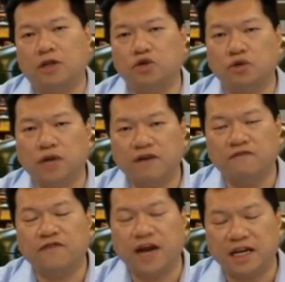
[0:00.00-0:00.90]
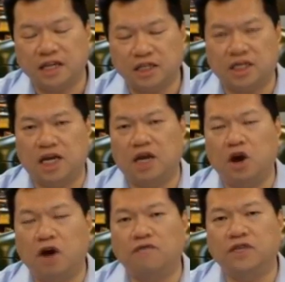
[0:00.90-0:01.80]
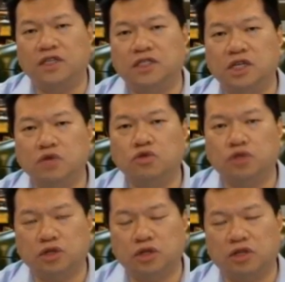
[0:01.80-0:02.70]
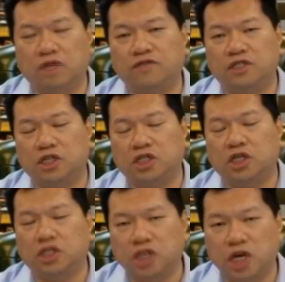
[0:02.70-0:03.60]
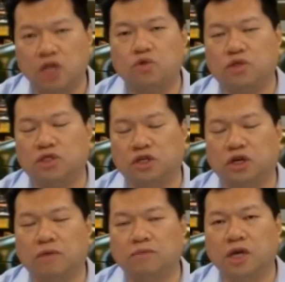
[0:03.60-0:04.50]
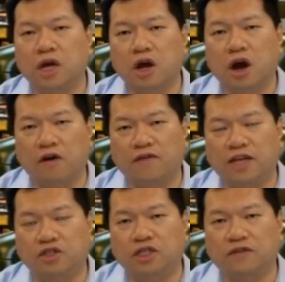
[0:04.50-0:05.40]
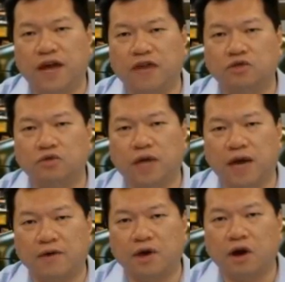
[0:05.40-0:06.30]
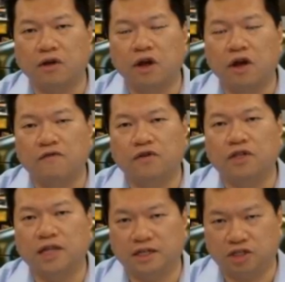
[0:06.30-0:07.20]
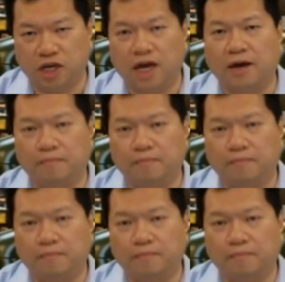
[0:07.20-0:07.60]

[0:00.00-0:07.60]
to give validity of these continuous terms of Legislative Council to carry on for the next year.